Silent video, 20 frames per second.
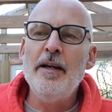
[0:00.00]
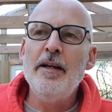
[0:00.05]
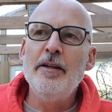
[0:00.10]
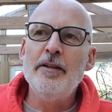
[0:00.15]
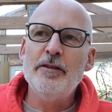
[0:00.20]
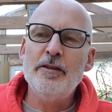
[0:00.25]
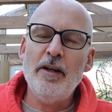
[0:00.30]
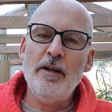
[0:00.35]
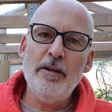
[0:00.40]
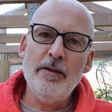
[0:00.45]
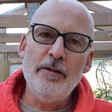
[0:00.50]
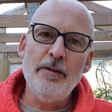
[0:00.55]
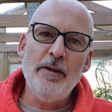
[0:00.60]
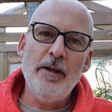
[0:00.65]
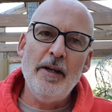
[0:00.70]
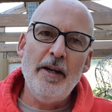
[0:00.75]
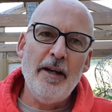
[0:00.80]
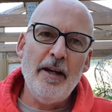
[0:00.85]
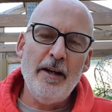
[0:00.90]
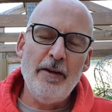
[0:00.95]
So
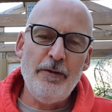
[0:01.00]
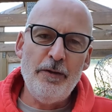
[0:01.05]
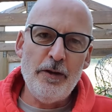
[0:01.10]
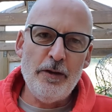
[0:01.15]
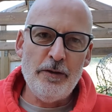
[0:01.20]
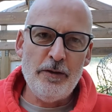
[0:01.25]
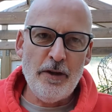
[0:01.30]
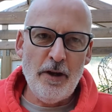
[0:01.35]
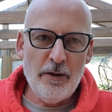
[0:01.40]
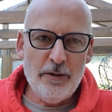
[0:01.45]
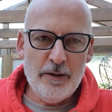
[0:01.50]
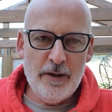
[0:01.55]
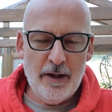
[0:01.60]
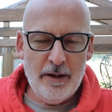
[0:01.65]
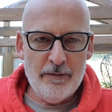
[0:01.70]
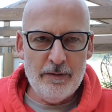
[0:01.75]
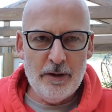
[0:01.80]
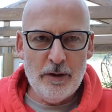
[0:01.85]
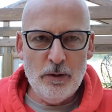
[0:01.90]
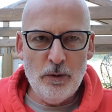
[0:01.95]
if you don't
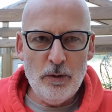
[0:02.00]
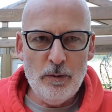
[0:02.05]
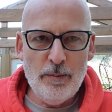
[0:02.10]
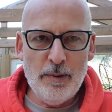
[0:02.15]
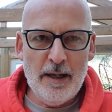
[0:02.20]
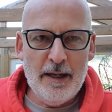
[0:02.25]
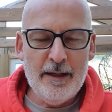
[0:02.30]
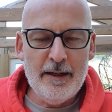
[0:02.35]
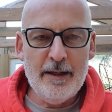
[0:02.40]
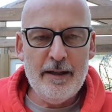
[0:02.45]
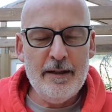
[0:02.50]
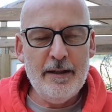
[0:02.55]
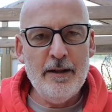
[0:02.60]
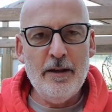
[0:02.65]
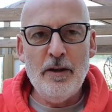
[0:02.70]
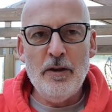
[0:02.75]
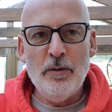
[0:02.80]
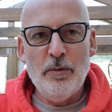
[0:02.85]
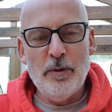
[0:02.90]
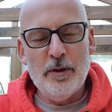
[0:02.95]
have a gallbladder,
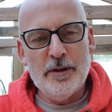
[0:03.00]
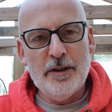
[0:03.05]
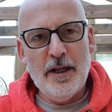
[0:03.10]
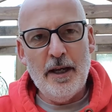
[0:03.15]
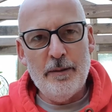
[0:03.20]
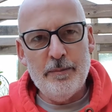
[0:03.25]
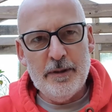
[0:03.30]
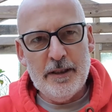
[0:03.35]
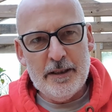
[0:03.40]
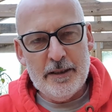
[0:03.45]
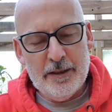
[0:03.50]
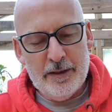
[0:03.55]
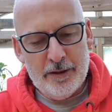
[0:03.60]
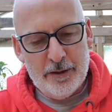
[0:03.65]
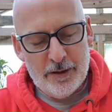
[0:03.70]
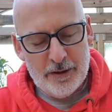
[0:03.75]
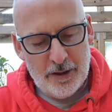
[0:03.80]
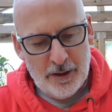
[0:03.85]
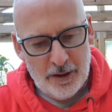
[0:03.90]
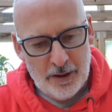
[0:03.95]
what's happening
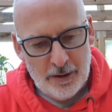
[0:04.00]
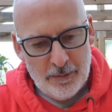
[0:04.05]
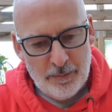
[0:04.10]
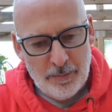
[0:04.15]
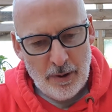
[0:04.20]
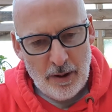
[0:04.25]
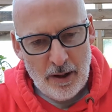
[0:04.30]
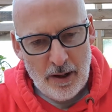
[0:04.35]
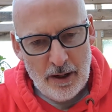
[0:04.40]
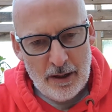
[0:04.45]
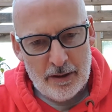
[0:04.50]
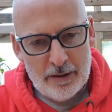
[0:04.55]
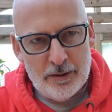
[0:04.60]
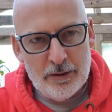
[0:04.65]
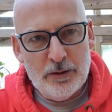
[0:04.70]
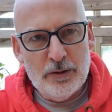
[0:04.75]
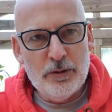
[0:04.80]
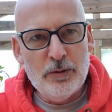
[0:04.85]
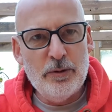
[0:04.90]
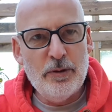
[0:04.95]
is the bile is
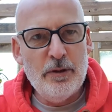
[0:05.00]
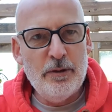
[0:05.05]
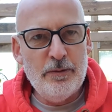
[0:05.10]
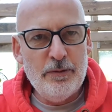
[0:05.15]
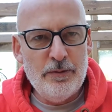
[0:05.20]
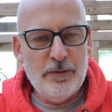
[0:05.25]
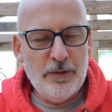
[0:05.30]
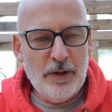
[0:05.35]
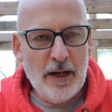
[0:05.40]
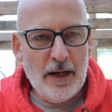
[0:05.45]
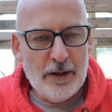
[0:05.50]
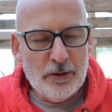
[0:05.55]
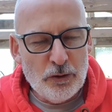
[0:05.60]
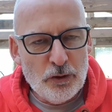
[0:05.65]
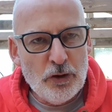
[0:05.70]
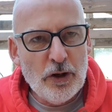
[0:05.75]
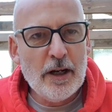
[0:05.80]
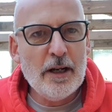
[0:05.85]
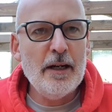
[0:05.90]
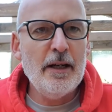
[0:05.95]
sort of
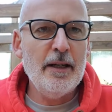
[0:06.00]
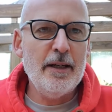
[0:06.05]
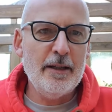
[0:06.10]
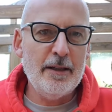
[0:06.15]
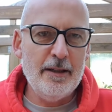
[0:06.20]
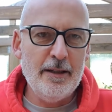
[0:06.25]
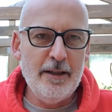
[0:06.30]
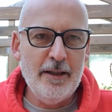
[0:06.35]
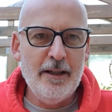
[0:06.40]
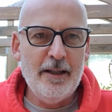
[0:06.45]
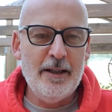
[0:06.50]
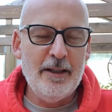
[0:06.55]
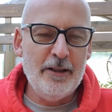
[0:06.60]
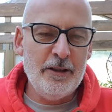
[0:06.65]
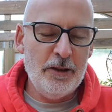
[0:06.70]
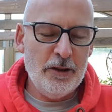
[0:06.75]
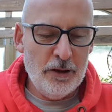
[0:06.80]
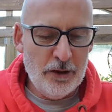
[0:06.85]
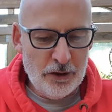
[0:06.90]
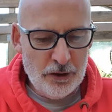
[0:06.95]
trickling
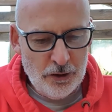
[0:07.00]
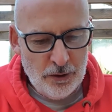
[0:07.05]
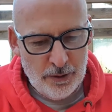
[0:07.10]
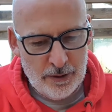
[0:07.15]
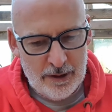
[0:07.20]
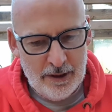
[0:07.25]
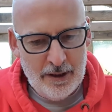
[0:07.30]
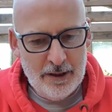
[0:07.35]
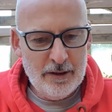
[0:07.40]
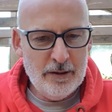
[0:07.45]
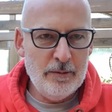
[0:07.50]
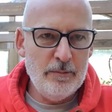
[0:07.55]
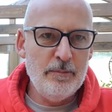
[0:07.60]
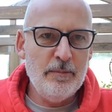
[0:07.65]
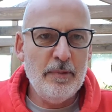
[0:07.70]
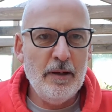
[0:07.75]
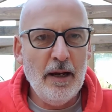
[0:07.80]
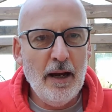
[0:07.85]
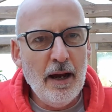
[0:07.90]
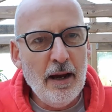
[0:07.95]
into the duodenum
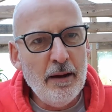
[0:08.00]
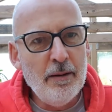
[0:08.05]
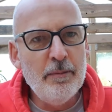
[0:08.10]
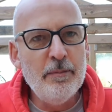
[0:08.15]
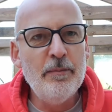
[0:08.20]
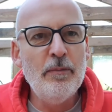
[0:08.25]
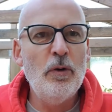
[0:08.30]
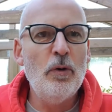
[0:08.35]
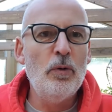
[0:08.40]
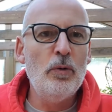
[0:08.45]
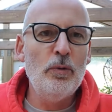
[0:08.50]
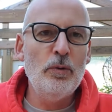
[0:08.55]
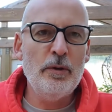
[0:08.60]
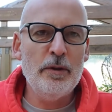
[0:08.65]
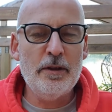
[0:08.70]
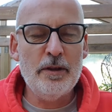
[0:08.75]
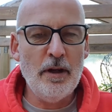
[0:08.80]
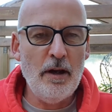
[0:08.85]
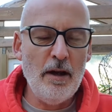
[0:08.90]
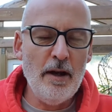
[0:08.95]
all
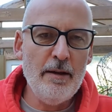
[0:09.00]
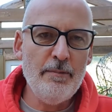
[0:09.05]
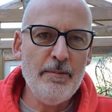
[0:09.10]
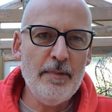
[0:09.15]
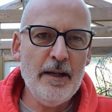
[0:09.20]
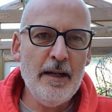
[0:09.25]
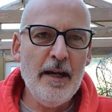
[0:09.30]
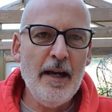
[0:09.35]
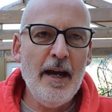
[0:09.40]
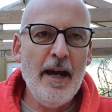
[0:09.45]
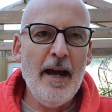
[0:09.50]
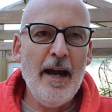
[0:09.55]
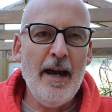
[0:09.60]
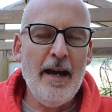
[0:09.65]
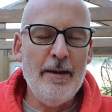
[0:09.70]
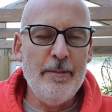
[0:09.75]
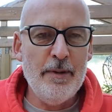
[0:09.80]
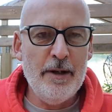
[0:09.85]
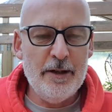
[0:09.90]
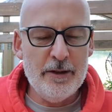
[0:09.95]
the time,
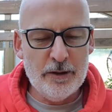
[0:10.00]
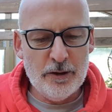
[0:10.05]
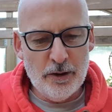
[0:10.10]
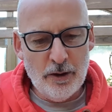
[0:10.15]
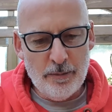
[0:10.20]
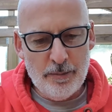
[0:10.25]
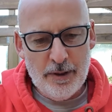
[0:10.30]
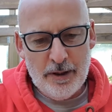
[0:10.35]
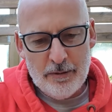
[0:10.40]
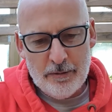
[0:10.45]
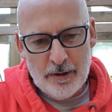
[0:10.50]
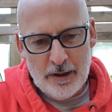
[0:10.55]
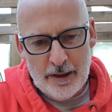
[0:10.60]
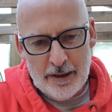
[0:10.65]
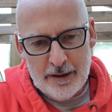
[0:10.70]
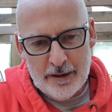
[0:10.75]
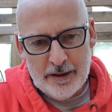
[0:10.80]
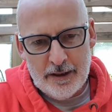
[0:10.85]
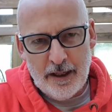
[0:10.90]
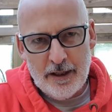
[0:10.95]
and it's not being
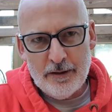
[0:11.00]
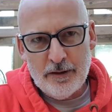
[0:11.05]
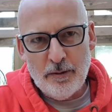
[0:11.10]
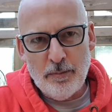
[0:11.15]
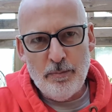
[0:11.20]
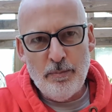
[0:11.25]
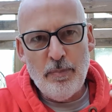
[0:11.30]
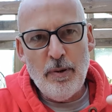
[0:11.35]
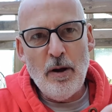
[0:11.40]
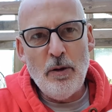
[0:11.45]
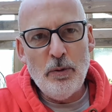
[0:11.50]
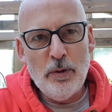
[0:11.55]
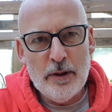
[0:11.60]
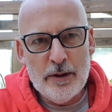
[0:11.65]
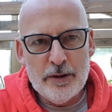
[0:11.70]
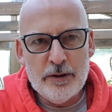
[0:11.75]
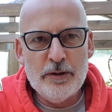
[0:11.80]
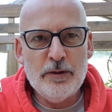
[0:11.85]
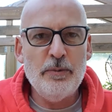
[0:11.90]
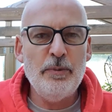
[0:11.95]
released as a
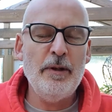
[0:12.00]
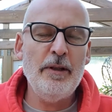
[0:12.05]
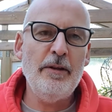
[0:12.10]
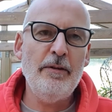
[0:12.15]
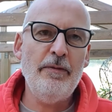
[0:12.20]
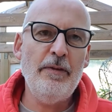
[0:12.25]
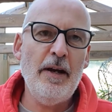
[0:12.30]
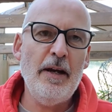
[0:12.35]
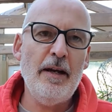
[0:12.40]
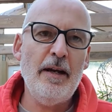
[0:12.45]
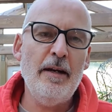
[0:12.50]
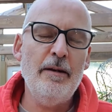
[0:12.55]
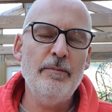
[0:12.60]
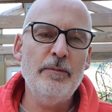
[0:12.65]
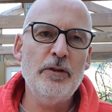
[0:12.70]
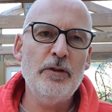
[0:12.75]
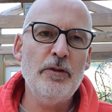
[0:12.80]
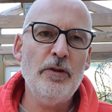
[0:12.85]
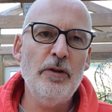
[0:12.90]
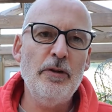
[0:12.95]
bolus when the fat
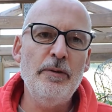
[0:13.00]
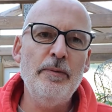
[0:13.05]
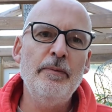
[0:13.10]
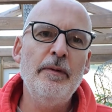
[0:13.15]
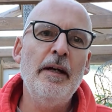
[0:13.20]
comes through.